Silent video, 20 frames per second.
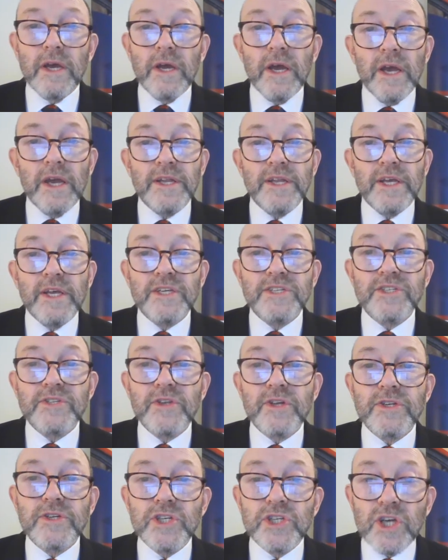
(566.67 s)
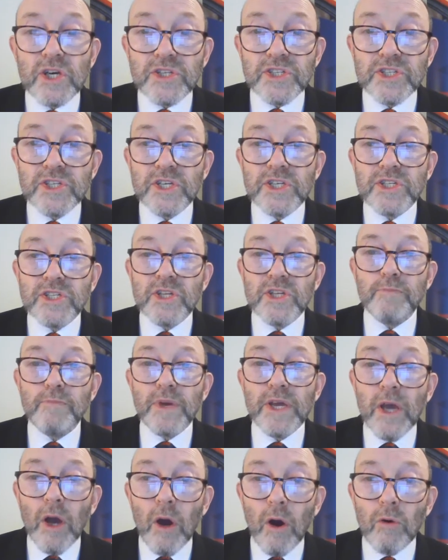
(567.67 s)
It is the justice that
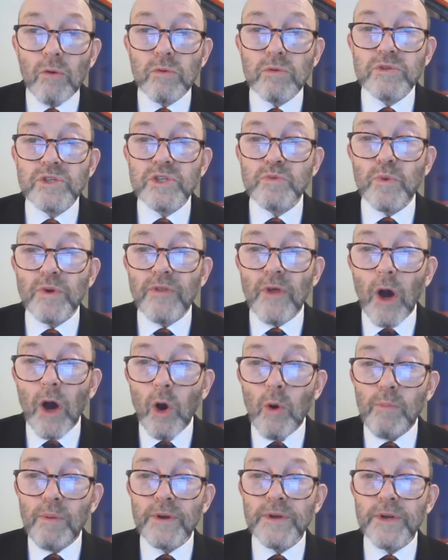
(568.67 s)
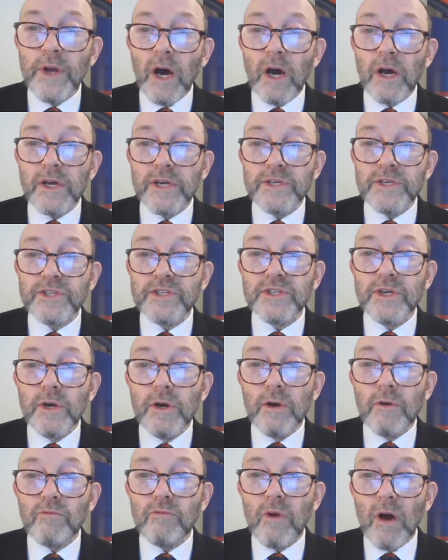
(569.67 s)
beholds with open eyes
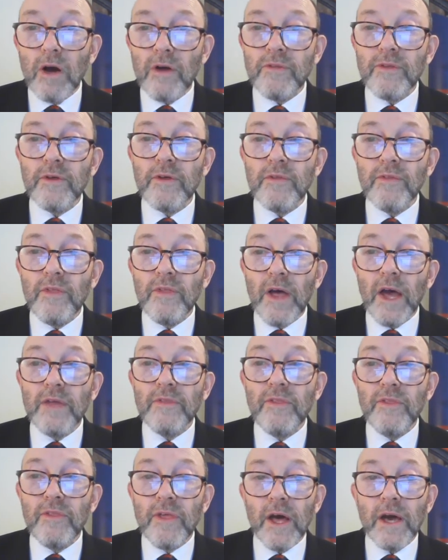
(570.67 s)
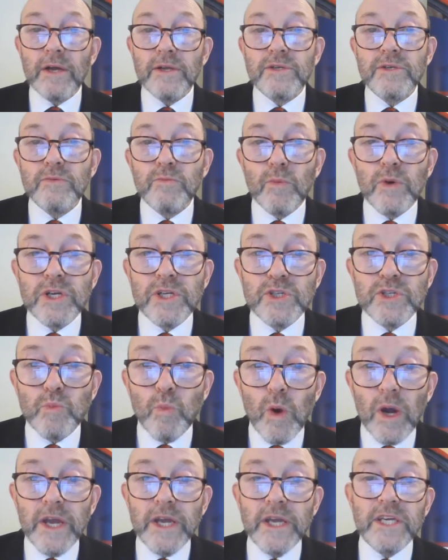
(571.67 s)
rather than that which
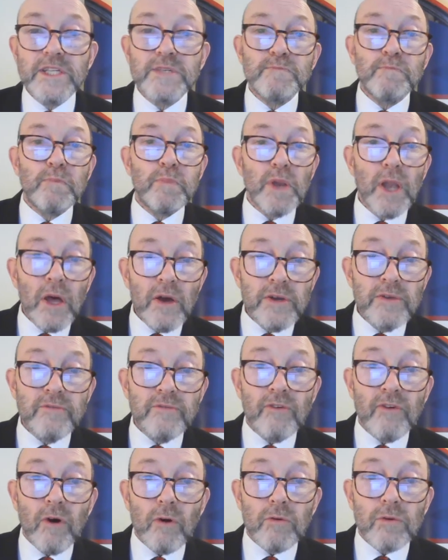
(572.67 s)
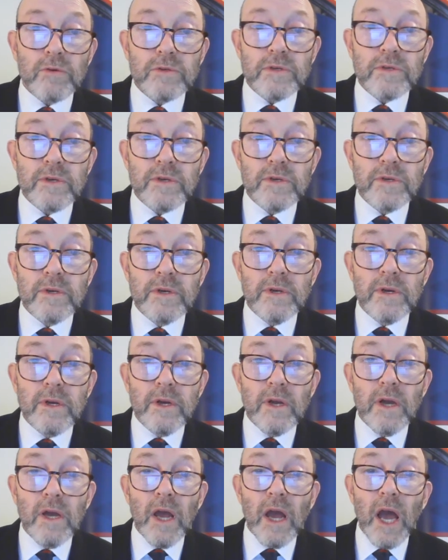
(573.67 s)
weighs blindfold
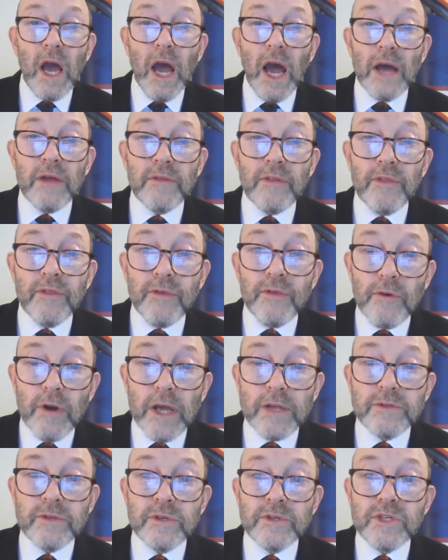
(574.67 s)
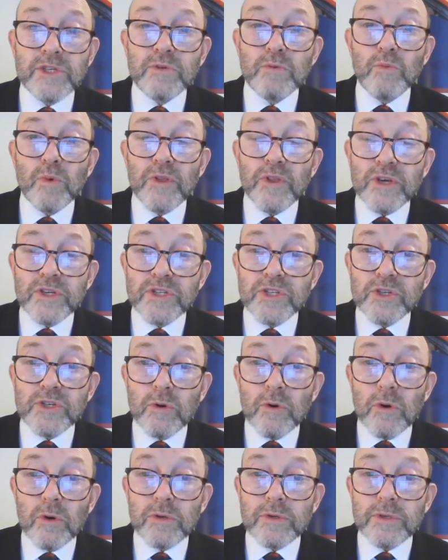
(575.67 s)
and threatens with a
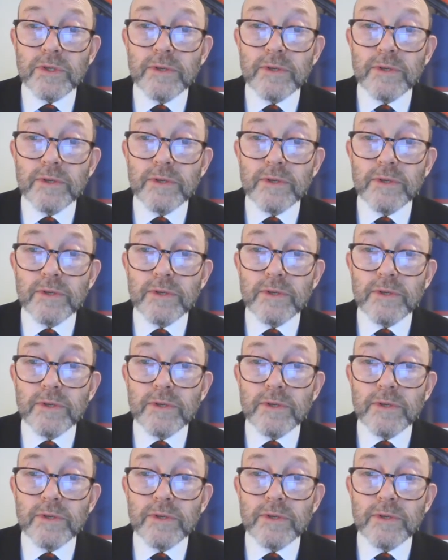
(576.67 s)
sword.